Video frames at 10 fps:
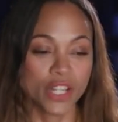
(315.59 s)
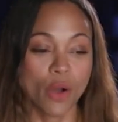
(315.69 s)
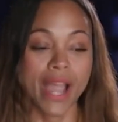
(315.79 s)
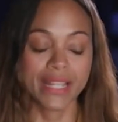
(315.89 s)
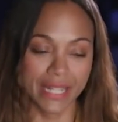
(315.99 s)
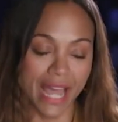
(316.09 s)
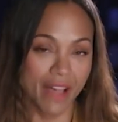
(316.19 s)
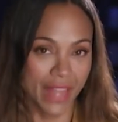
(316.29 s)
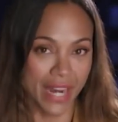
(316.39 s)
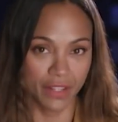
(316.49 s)
So I did
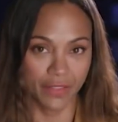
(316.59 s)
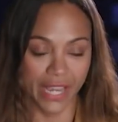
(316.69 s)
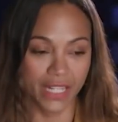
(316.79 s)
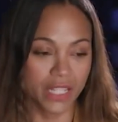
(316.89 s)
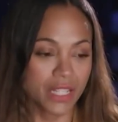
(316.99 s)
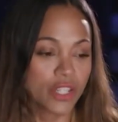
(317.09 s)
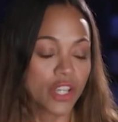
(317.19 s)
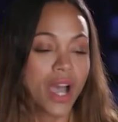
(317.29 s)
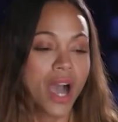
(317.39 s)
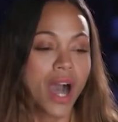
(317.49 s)
have that
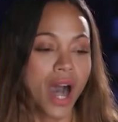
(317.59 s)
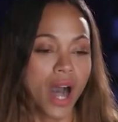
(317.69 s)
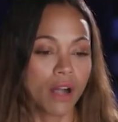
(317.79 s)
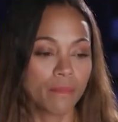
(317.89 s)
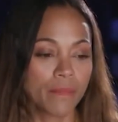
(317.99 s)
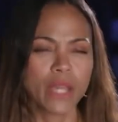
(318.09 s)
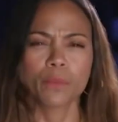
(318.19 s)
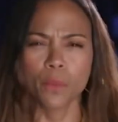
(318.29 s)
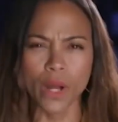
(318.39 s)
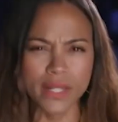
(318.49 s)
advantage. Um, it
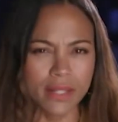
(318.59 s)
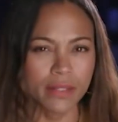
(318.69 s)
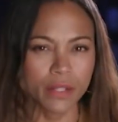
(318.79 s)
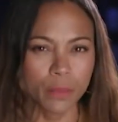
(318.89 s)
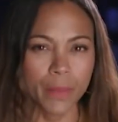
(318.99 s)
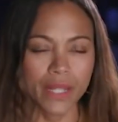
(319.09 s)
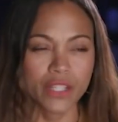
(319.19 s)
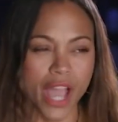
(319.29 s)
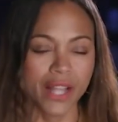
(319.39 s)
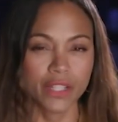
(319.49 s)
was a little bit
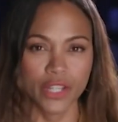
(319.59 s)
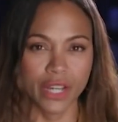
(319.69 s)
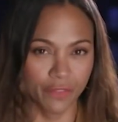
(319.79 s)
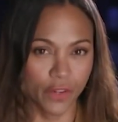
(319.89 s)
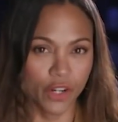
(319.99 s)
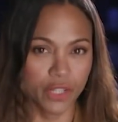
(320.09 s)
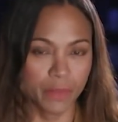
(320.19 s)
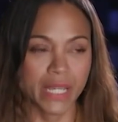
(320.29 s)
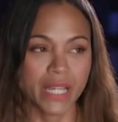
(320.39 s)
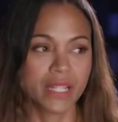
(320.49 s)
challenging at first
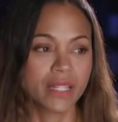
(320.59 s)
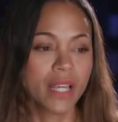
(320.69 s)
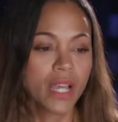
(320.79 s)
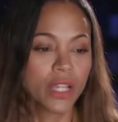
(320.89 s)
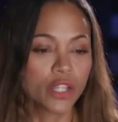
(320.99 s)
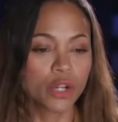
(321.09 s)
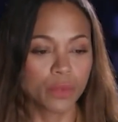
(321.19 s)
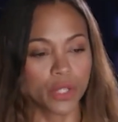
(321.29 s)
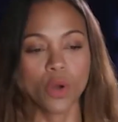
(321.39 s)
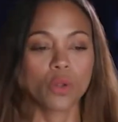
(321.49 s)
because you know
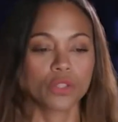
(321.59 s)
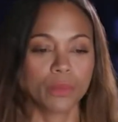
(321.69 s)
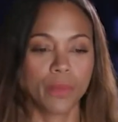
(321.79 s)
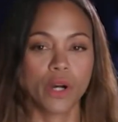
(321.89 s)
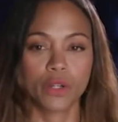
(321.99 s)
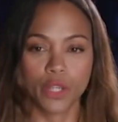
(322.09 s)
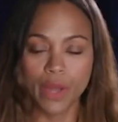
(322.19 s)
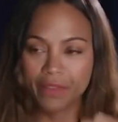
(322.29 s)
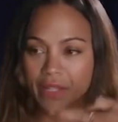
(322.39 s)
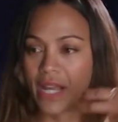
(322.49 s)
when you hold a bow, you
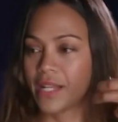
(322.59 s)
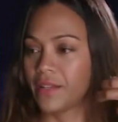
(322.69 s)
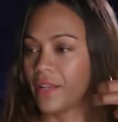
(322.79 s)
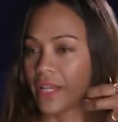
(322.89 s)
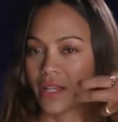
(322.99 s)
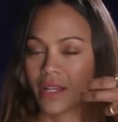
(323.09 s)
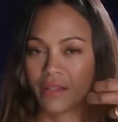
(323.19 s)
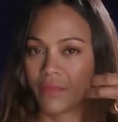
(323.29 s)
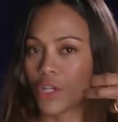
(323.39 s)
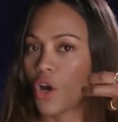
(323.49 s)
have to kind of like
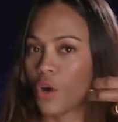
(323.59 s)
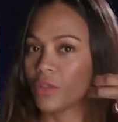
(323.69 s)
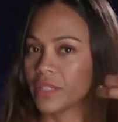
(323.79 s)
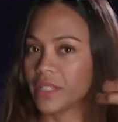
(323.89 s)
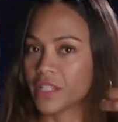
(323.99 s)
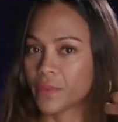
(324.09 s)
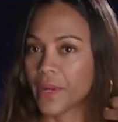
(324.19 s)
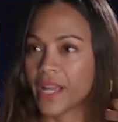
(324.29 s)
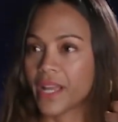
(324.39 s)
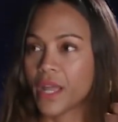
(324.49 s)
you know hold it this
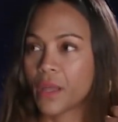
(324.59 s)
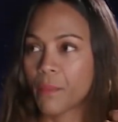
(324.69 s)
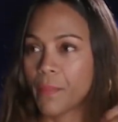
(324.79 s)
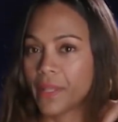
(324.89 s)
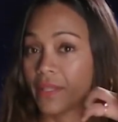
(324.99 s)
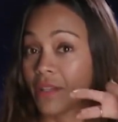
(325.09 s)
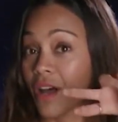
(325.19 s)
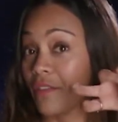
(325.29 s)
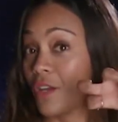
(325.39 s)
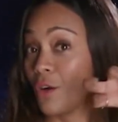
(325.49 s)
way, but the
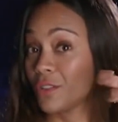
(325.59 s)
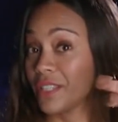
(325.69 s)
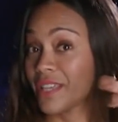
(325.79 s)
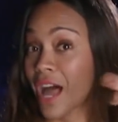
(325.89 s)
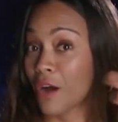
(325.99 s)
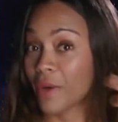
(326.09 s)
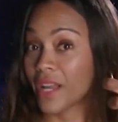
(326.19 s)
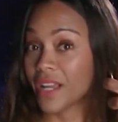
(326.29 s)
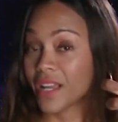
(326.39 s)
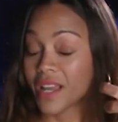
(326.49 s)
Na'vi hold it that
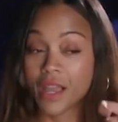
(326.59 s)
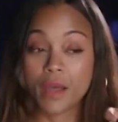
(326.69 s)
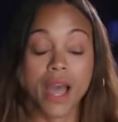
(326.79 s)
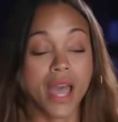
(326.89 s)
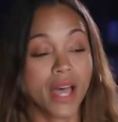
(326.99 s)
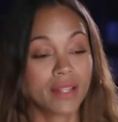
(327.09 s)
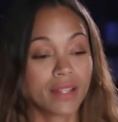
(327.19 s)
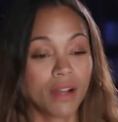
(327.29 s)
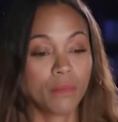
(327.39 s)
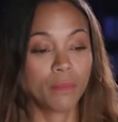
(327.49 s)
way. And
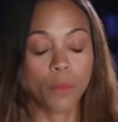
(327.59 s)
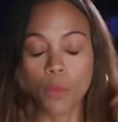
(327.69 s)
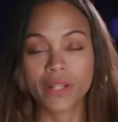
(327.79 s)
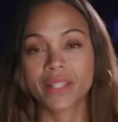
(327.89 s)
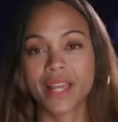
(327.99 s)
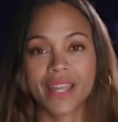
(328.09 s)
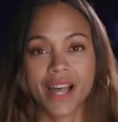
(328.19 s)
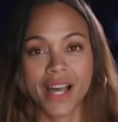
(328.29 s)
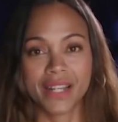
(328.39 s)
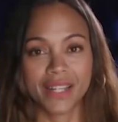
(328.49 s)
um, but once I
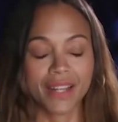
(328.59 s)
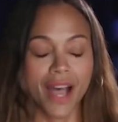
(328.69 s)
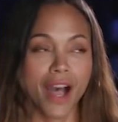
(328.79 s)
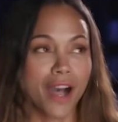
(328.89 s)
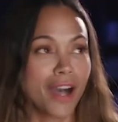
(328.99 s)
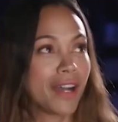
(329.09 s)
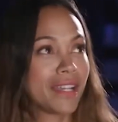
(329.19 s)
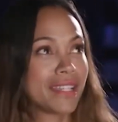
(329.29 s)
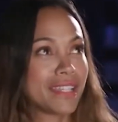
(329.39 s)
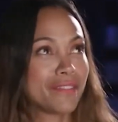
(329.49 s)
got it, uh,
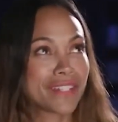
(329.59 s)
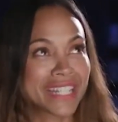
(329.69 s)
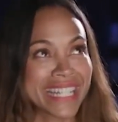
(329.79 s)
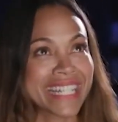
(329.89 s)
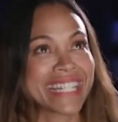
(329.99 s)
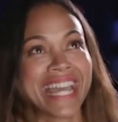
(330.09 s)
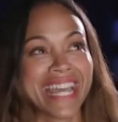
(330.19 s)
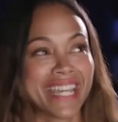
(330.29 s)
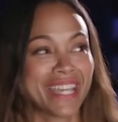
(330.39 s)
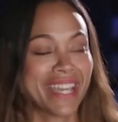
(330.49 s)
even
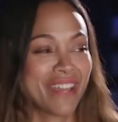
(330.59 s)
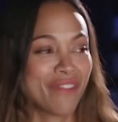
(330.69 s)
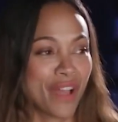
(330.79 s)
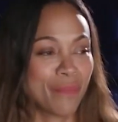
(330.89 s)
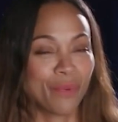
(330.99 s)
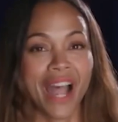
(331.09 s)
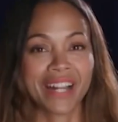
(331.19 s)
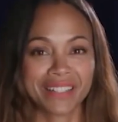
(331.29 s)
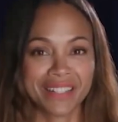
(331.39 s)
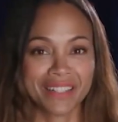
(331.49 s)
today, if I
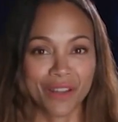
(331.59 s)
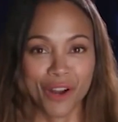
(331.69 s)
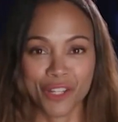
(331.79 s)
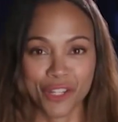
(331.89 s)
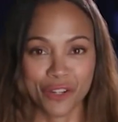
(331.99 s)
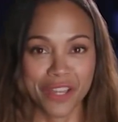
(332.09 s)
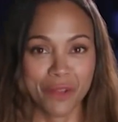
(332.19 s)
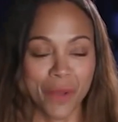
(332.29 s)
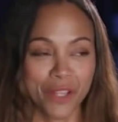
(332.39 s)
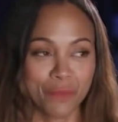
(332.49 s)
practice archery,
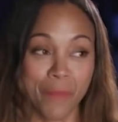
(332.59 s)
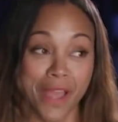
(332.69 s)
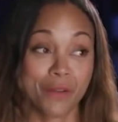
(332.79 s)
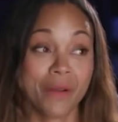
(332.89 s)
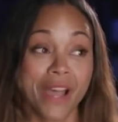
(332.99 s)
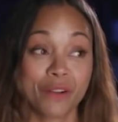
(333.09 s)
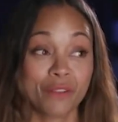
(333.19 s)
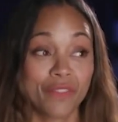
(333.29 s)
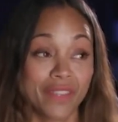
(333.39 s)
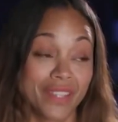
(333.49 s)
which by the way, I don't know
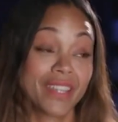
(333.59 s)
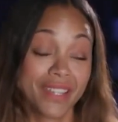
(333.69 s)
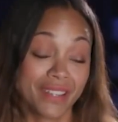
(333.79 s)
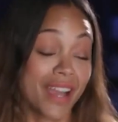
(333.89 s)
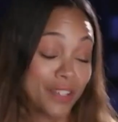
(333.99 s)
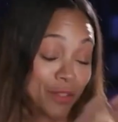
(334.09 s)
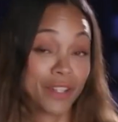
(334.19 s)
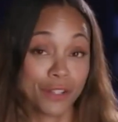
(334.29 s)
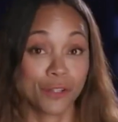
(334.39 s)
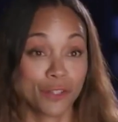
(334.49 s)
if he can actually
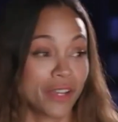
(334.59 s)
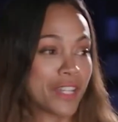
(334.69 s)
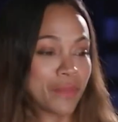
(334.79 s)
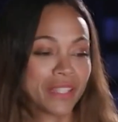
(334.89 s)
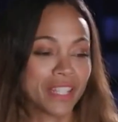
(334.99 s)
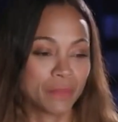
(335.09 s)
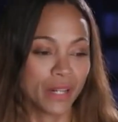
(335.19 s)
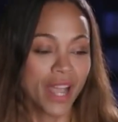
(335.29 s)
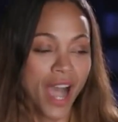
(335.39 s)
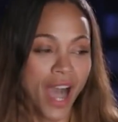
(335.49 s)
indulge you guys with this,
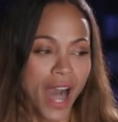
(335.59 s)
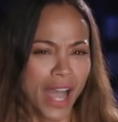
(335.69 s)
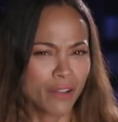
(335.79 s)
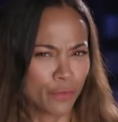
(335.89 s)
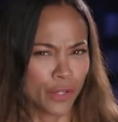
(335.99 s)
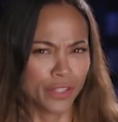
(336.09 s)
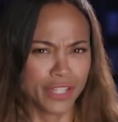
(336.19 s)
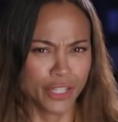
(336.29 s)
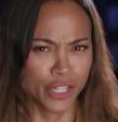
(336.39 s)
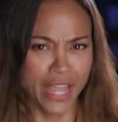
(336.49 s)
but I have really
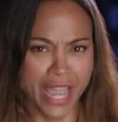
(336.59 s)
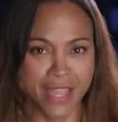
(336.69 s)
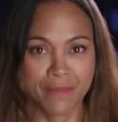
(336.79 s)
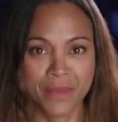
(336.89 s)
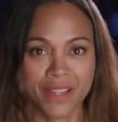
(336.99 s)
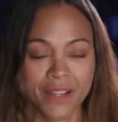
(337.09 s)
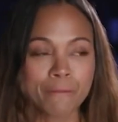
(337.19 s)
good aim.